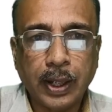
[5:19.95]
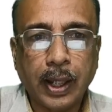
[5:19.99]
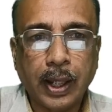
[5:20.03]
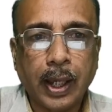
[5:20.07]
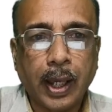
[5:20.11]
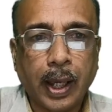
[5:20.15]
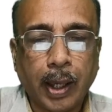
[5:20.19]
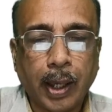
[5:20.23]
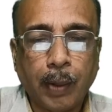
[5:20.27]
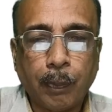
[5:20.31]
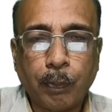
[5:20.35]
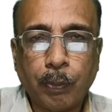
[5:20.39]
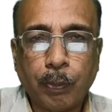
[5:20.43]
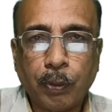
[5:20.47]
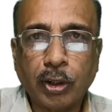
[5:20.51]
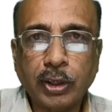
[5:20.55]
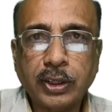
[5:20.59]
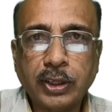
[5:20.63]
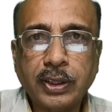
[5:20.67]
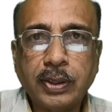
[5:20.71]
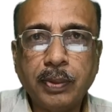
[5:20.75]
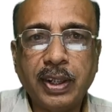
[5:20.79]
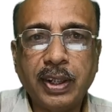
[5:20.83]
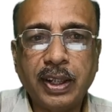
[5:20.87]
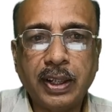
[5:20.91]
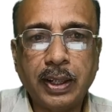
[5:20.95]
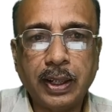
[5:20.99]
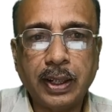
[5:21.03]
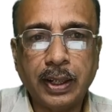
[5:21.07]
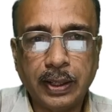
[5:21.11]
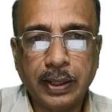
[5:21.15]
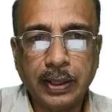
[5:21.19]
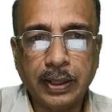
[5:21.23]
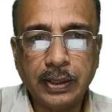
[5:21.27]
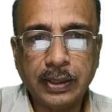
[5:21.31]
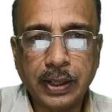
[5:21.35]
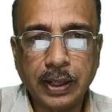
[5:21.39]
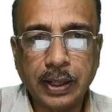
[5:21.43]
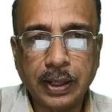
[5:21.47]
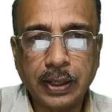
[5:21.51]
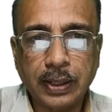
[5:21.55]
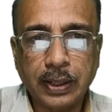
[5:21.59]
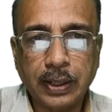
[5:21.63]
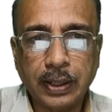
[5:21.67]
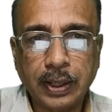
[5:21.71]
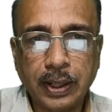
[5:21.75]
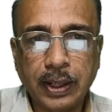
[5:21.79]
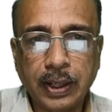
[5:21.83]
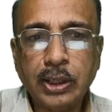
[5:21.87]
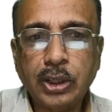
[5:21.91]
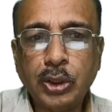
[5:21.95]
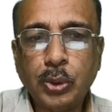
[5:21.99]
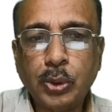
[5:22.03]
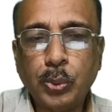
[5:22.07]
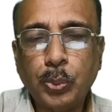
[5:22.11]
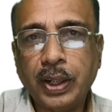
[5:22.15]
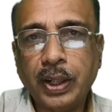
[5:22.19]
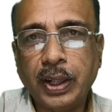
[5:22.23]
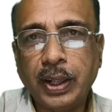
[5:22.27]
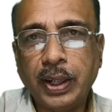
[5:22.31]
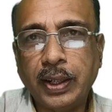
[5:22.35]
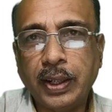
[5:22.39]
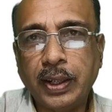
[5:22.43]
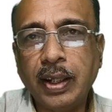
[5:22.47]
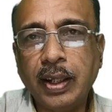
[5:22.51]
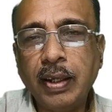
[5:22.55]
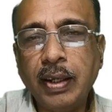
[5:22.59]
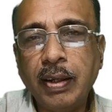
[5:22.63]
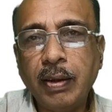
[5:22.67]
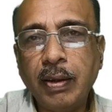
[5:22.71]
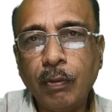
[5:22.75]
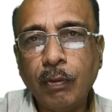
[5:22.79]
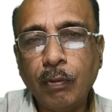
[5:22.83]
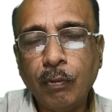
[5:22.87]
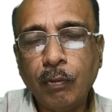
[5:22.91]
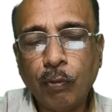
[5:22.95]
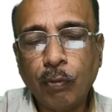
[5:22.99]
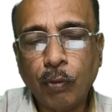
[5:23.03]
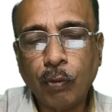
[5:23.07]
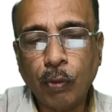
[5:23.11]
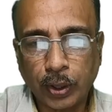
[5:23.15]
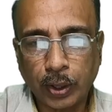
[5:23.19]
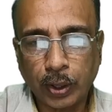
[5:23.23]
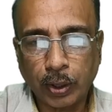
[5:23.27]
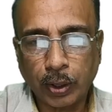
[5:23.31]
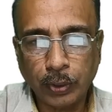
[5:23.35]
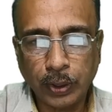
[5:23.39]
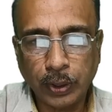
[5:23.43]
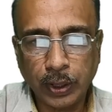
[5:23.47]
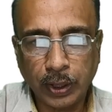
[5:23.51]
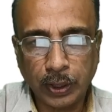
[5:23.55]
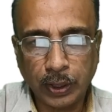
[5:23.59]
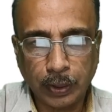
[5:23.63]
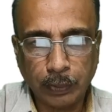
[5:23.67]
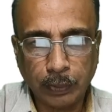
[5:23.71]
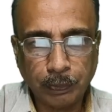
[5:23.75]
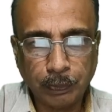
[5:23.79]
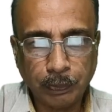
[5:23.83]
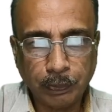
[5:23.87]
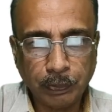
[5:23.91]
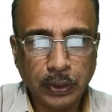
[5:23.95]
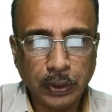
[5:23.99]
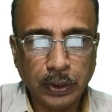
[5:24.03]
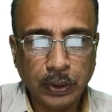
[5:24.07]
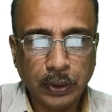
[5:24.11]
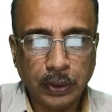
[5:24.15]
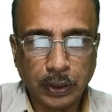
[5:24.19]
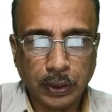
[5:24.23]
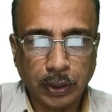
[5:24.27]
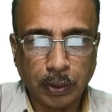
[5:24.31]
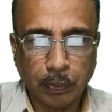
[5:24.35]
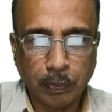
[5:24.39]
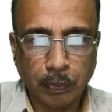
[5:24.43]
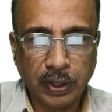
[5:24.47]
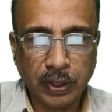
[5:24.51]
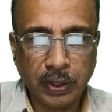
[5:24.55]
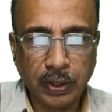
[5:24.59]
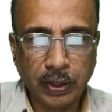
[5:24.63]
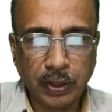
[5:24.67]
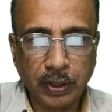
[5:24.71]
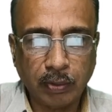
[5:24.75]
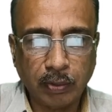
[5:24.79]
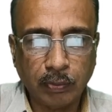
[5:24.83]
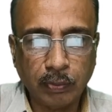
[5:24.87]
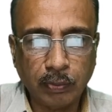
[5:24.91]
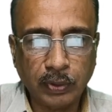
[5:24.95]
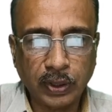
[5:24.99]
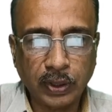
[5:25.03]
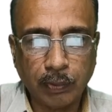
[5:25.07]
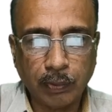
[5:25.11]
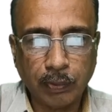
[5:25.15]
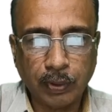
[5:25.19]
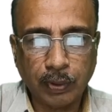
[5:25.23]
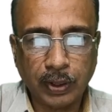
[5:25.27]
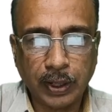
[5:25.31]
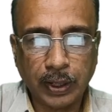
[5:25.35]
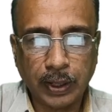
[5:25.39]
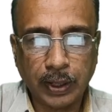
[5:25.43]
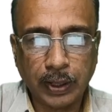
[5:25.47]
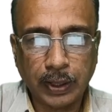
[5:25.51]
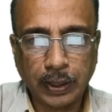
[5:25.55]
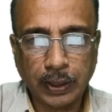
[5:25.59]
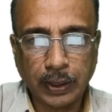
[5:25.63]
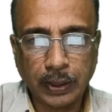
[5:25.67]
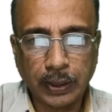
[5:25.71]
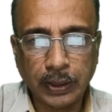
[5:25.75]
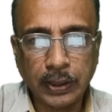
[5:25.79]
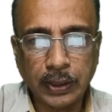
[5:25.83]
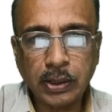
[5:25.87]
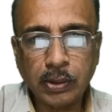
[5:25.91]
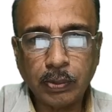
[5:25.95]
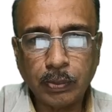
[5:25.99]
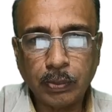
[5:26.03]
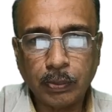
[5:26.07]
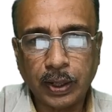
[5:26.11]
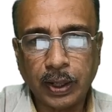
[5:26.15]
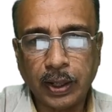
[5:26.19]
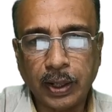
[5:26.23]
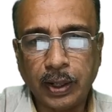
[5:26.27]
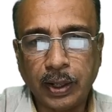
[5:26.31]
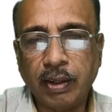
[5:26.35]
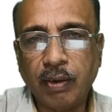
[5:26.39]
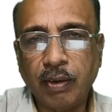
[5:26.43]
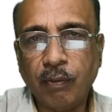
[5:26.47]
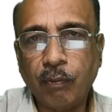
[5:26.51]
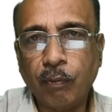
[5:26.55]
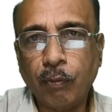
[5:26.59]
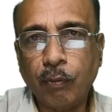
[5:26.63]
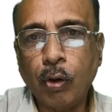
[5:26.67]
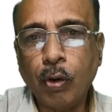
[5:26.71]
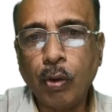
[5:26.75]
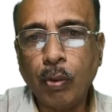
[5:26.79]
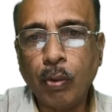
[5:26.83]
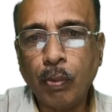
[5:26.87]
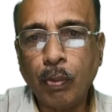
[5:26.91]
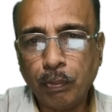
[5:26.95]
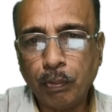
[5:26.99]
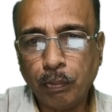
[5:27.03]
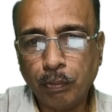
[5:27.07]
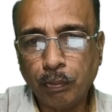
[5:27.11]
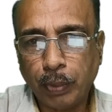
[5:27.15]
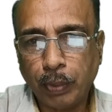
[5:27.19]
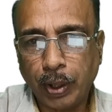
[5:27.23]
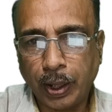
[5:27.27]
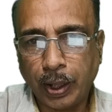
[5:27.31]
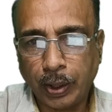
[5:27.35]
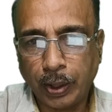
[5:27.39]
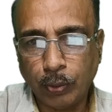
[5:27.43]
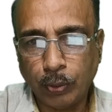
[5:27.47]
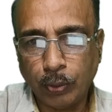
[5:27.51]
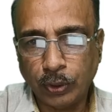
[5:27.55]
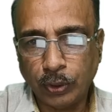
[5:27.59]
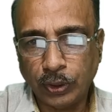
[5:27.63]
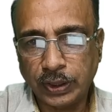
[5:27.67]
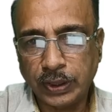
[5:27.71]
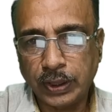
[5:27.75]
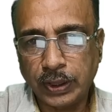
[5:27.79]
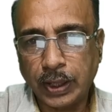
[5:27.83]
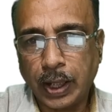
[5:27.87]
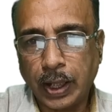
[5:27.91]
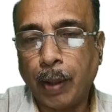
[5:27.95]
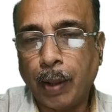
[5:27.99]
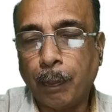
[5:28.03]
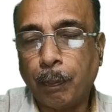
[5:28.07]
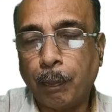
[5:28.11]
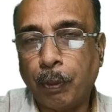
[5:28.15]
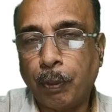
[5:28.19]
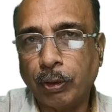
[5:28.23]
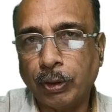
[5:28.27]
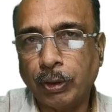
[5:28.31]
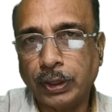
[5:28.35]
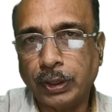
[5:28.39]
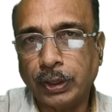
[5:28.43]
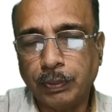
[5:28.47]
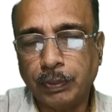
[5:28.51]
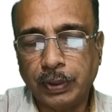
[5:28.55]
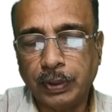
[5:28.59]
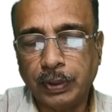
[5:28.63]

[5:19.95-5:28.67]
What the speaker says: Approximately it is taken as 184, rounded up. The median of the given data is 184 mangoes approximately.